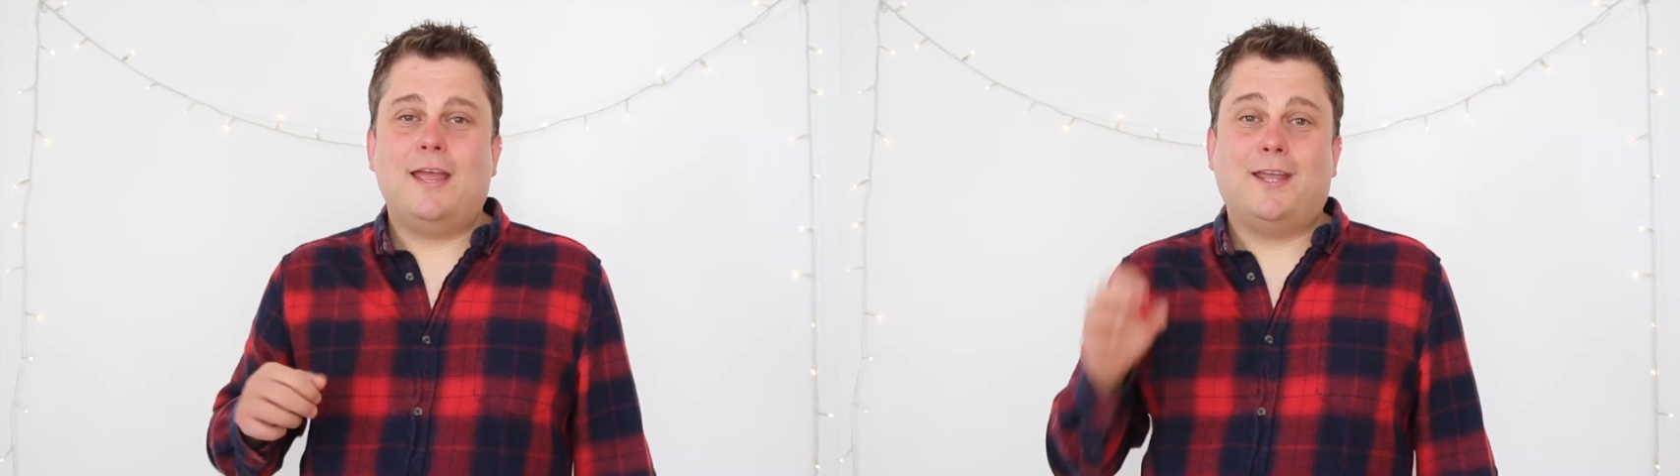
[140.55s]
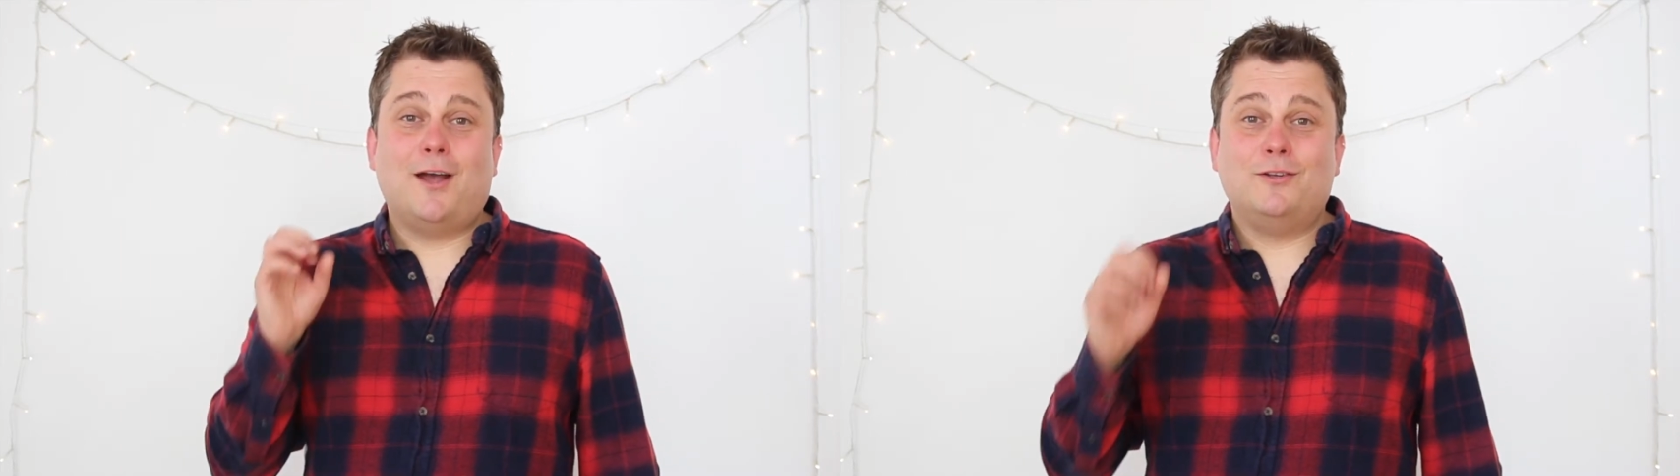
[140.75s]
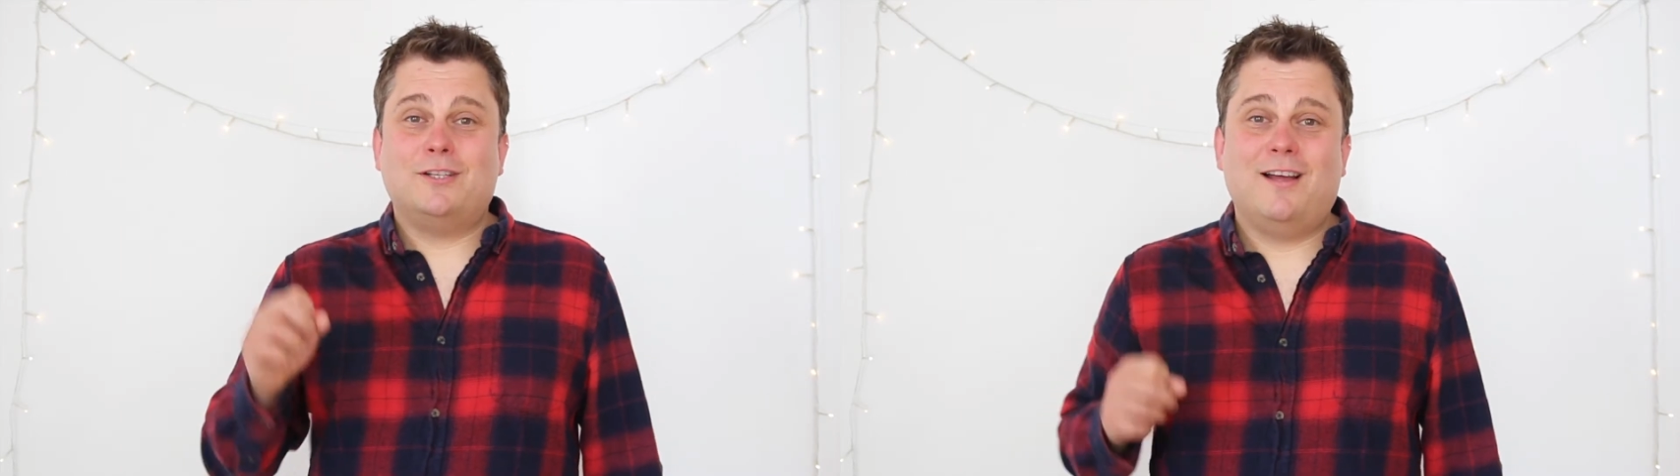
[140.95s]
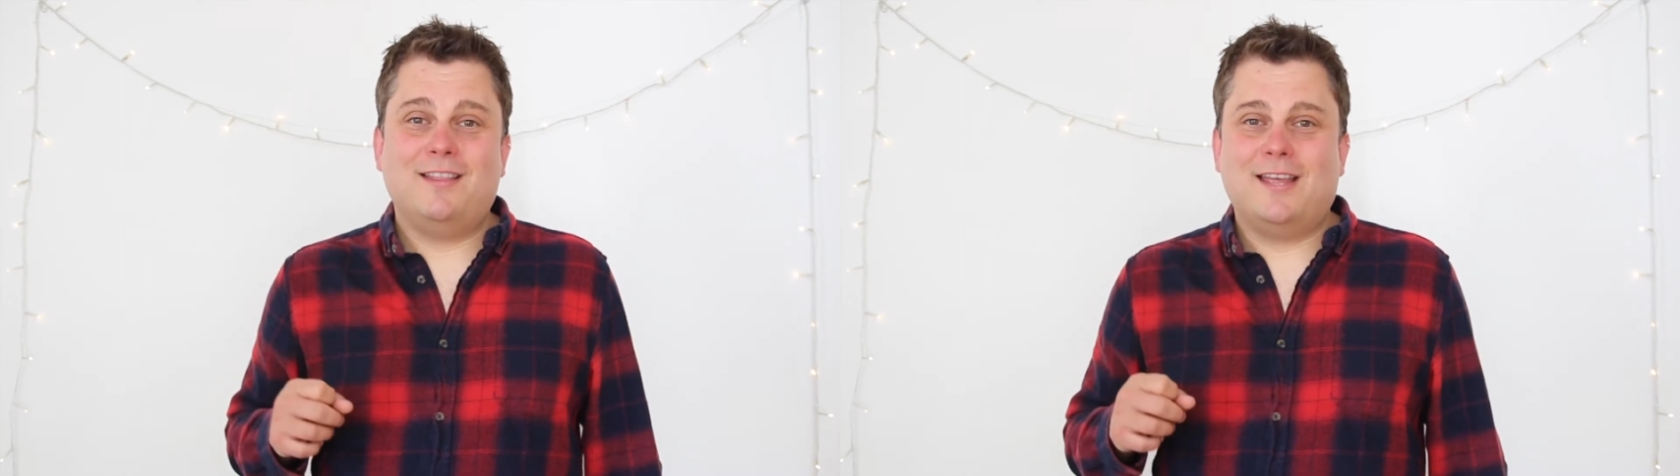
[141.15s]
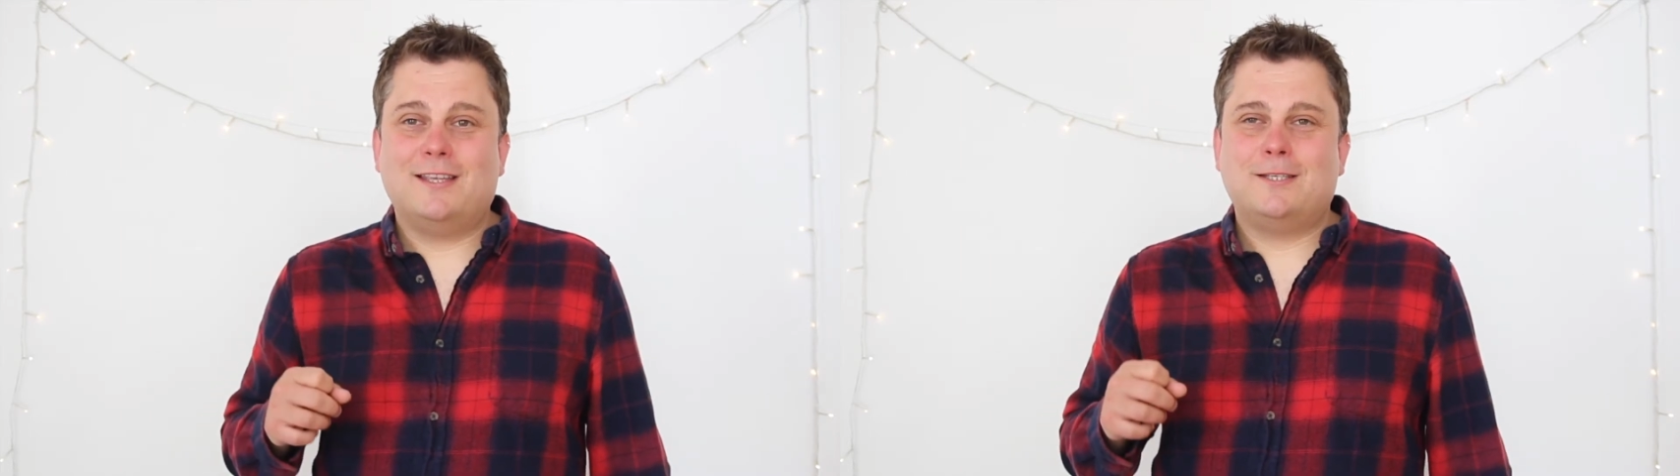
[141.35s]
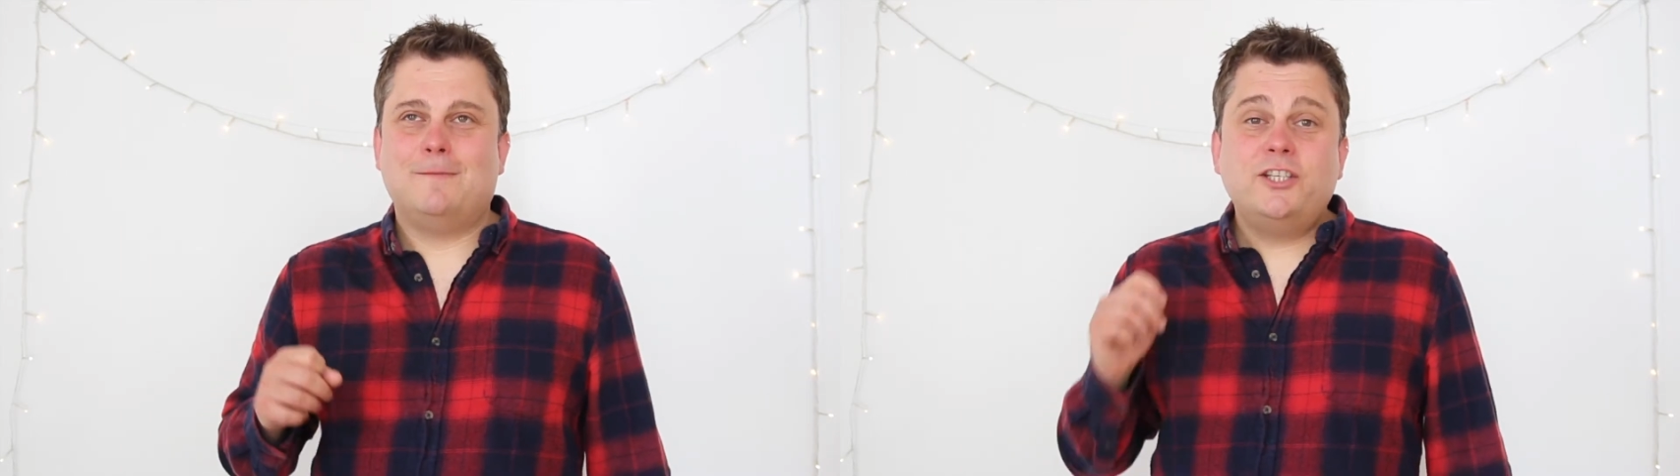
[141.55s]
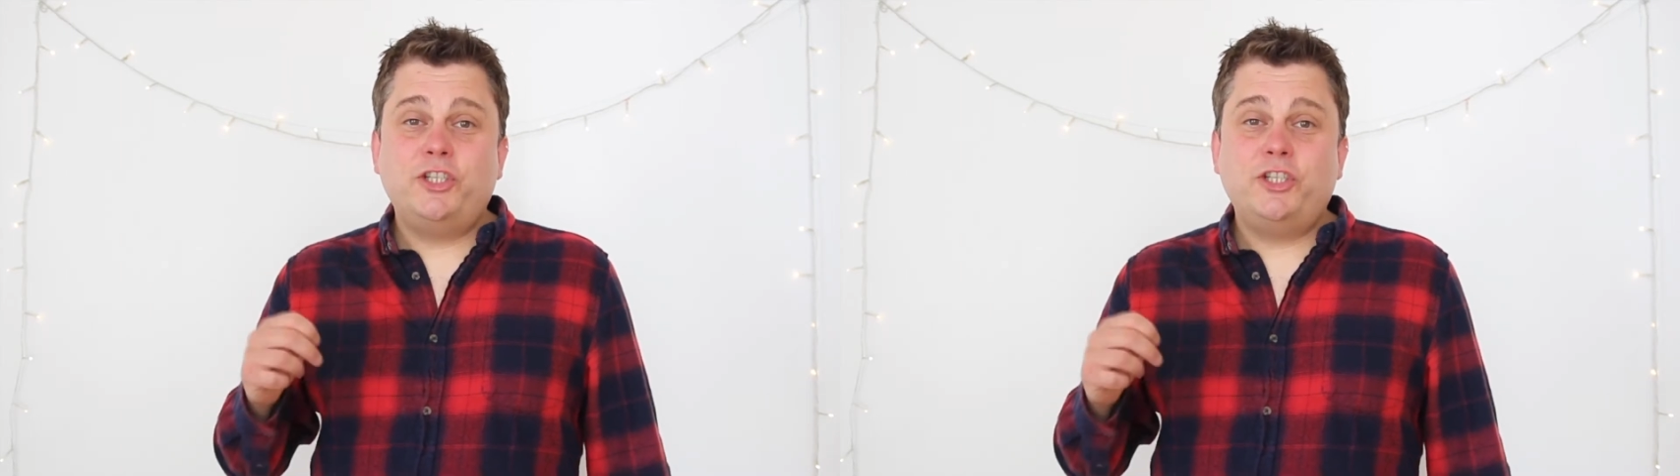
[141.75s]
It goes like this.